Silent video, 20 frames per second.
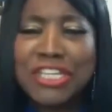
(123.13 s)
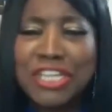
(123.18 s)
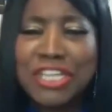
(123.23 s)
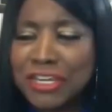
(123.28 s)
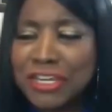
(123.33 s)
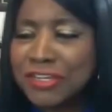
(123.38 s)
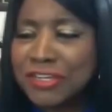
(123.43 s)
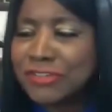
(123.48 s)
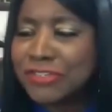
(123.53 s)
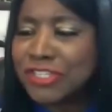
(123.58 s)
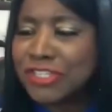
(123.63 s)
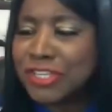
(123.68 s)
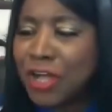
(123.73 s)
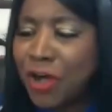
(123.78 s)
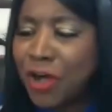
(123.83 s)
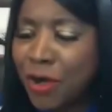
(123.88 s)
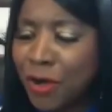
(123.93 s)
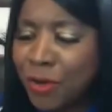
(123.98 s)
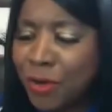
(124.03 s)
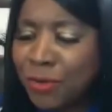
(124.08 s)
years
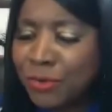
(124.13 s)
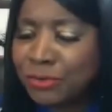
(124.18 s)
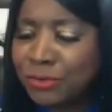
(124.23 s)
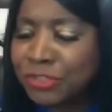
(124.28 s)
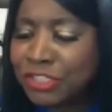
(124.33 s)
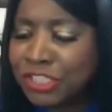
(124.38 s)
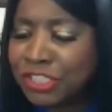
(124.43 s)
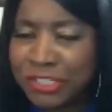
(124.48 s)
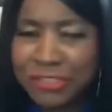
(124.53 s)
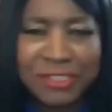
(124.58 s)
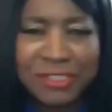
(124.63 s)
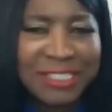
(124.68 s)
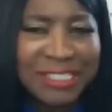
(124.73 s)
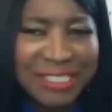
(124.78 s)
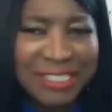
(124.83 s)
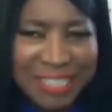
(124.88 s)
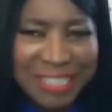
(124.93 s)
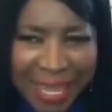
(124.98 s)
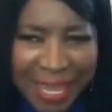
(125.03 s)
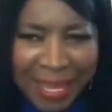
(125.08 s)
old
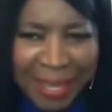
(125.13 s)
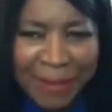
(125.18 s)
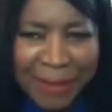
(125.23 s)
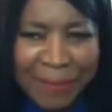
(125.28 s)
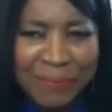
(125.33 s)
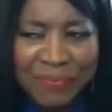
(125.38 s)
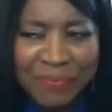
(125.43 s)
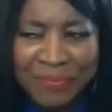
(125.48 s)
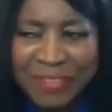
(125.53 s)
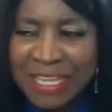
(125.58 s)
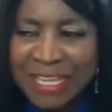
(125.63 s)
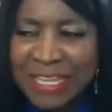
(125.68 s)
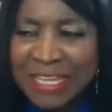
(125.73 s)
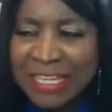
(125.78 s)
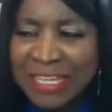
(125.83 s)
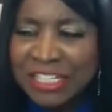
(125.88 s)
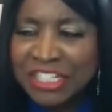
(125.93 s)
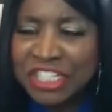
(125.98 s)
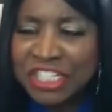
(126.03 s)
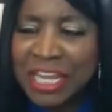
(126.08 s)
today.
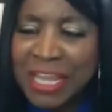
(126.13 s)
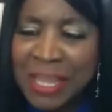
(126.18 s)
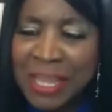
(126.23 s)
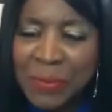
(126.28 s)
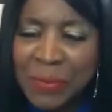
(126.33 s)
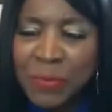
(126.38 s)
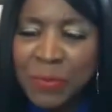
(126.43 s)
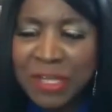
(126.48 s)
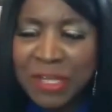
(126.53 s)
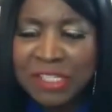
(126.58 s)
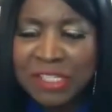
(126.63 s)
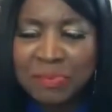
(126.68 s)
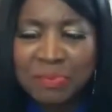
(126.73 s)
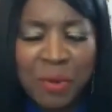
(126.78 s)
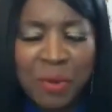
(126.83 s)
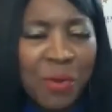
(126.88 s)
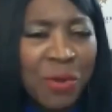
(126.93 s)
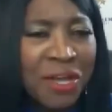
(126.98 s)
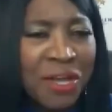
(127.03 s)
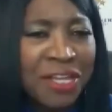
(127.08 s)
She was
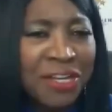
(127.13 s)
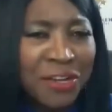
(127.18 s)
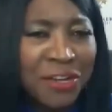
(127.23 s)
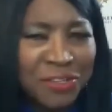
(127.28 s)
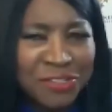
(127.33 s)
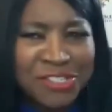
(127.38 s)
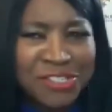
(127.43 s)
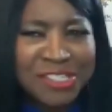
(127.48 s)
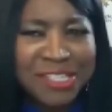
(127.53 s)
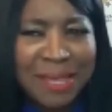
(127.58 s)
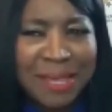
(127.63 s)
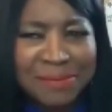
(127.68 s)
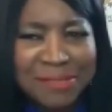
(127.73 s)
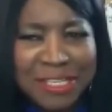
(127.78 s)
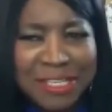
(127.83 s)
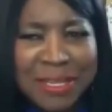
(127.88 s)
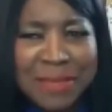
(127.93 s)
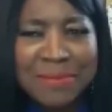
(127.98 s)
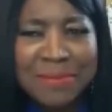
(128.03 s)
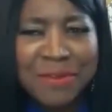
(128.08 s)
born on
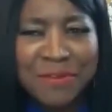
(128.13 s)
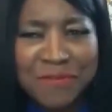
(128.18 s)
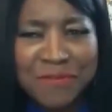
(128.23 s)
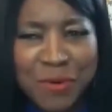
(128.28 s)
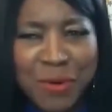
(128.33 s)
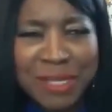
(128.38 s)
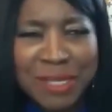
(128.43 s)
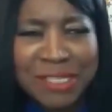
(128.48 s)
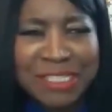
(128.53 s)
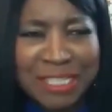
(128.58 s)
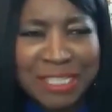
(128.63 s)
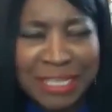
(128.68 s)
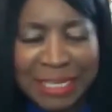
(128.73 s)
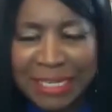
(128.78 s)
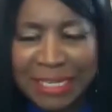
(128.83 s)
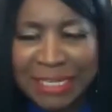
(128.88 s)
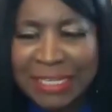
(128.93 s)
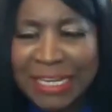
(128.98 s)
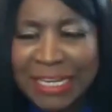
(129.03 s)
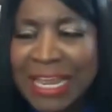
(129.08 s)
September
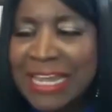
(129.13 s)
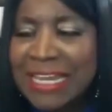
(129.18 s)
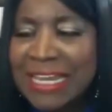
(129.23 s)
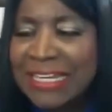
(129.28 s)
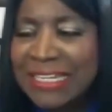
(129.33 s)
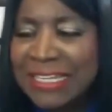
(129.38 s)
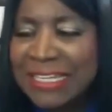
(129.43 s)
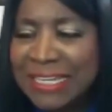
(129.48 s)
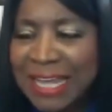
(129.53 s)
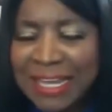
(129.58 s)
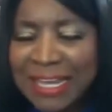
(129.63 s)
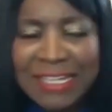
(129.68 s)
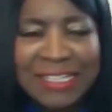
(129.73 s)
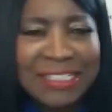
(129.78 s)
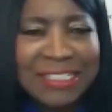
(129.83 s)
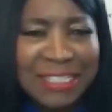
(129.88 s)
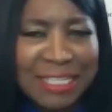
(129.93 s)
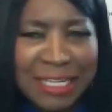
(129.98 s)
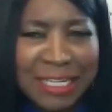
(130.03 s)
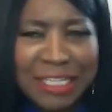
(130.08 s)
14,
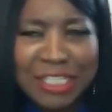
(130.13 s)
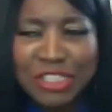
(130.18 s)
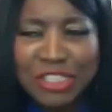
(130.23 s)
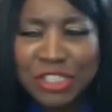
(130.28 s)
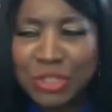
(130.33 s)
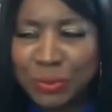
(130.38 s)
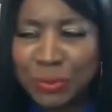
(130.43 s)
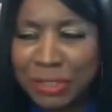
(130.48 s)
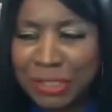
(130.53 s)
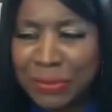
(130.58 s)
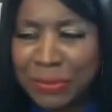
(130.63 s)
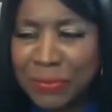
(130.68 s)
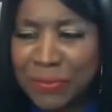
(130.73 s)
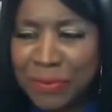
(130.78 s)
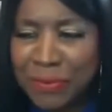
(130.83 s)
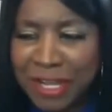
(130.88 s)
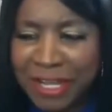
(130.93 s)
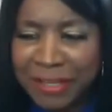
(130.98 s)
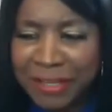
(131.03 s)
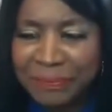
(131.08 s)

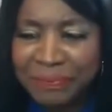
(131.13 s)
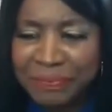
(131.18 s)
1921.